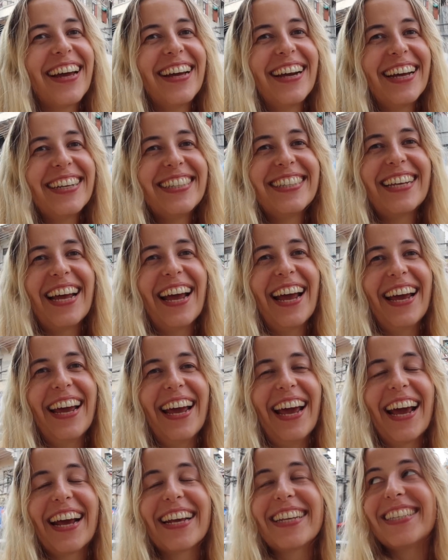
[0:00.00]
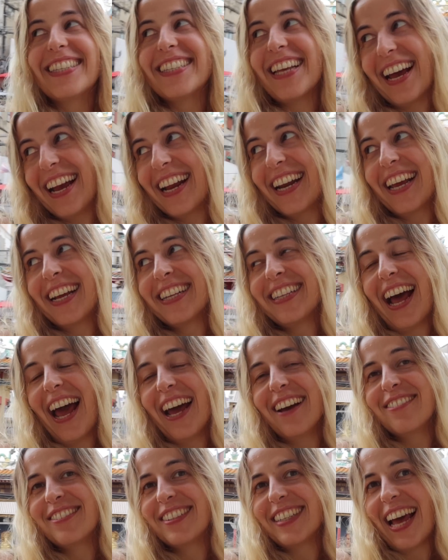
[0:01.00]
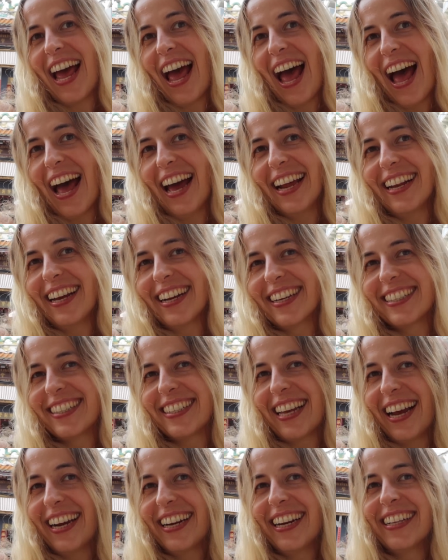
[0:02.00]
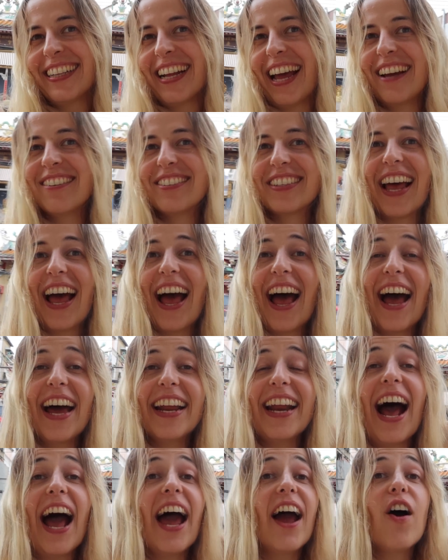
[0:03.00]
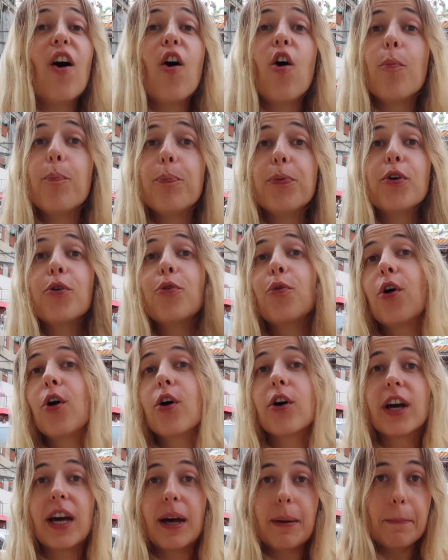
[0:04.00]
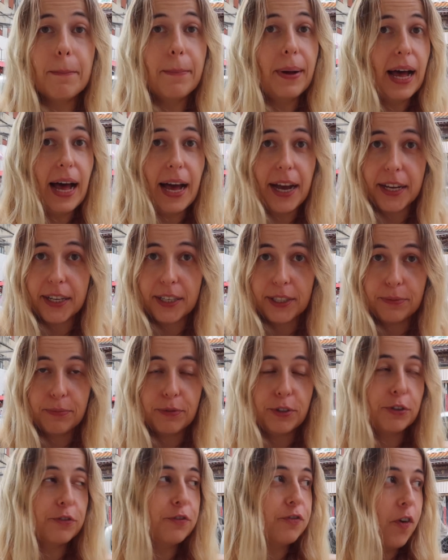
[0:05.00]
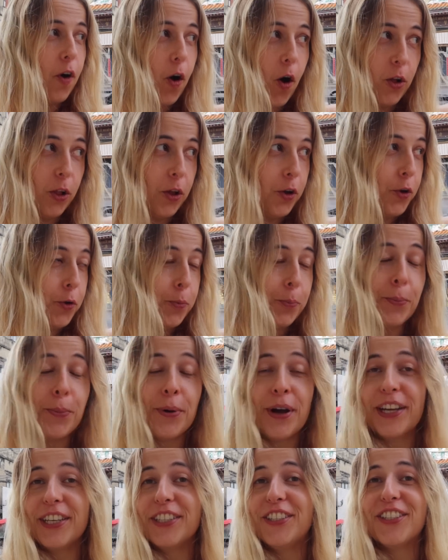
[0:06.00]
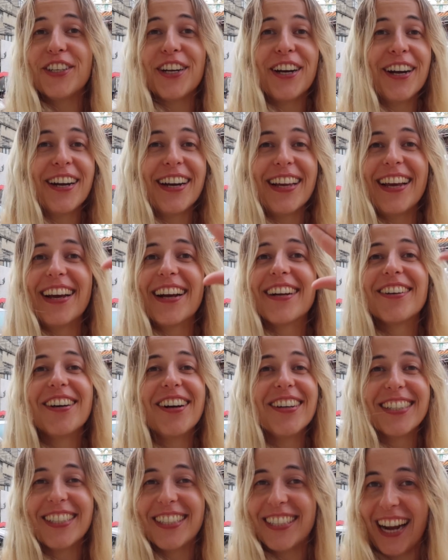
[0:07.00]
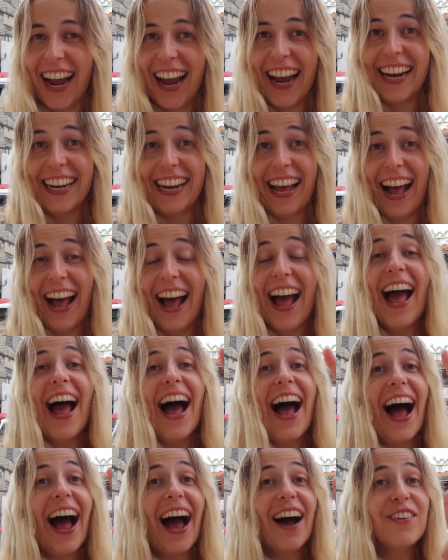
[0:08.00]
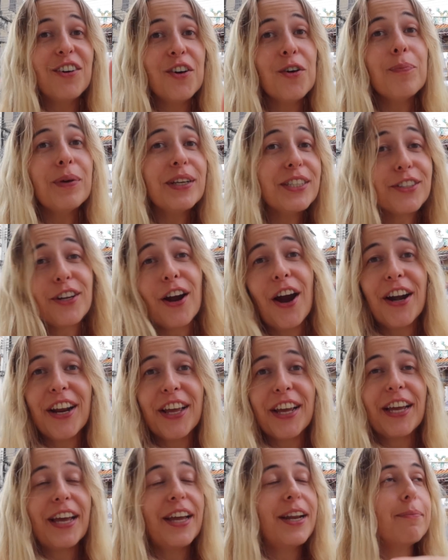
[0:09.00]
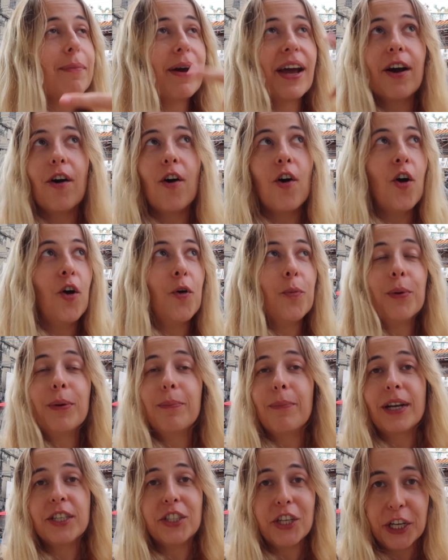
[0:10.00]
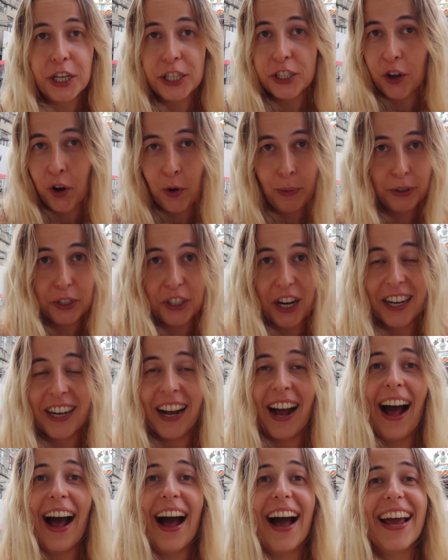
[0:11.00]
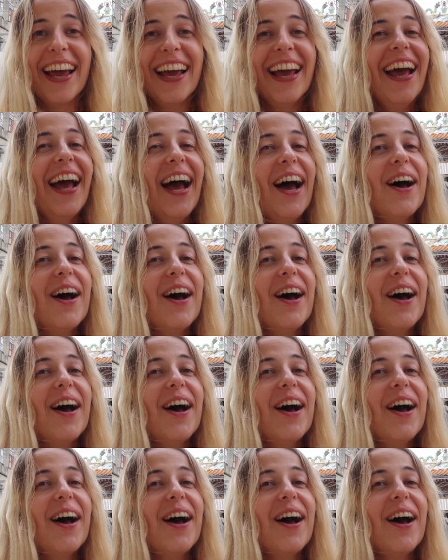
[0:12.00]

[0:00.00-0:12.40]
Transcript: can I say? Exciting times ahead, exciting times ahead. I hope you will come back to follow my journey across China. I will be starting in my home, my Chinese home, Shanghai,